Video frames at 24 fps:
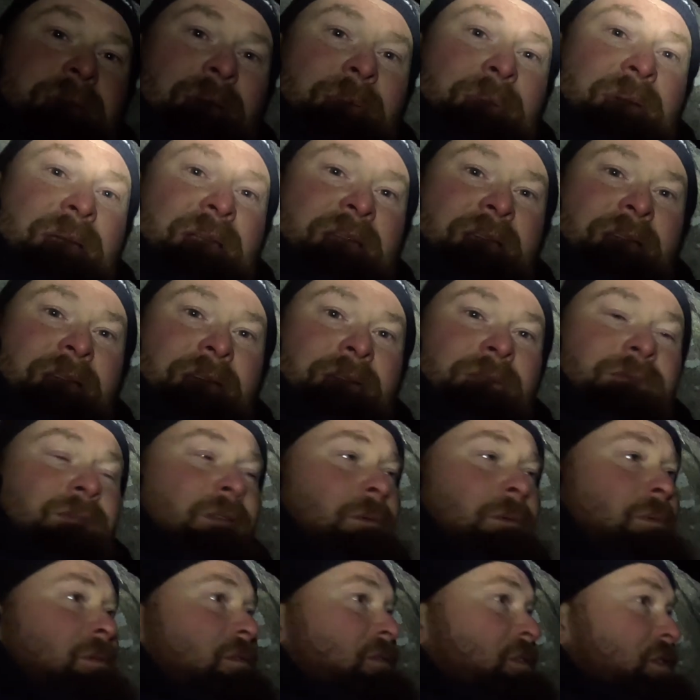I mean,
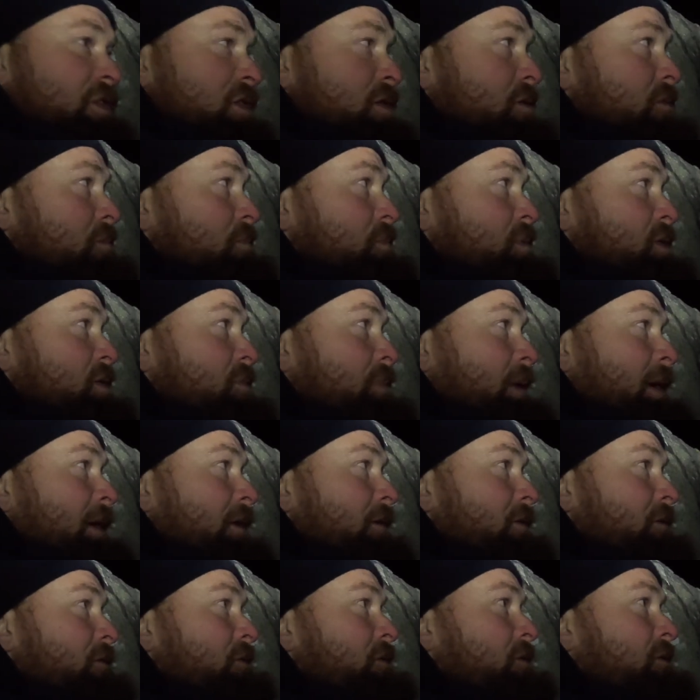from a fishing
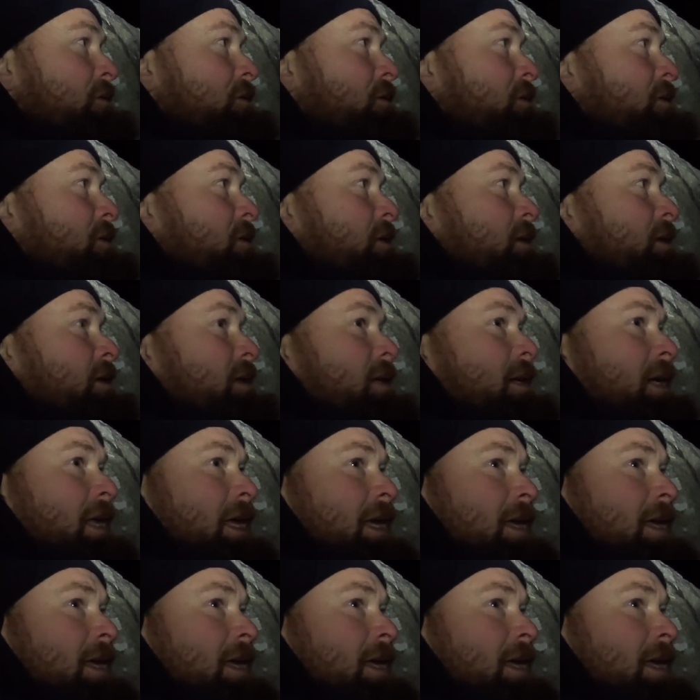perspective, like.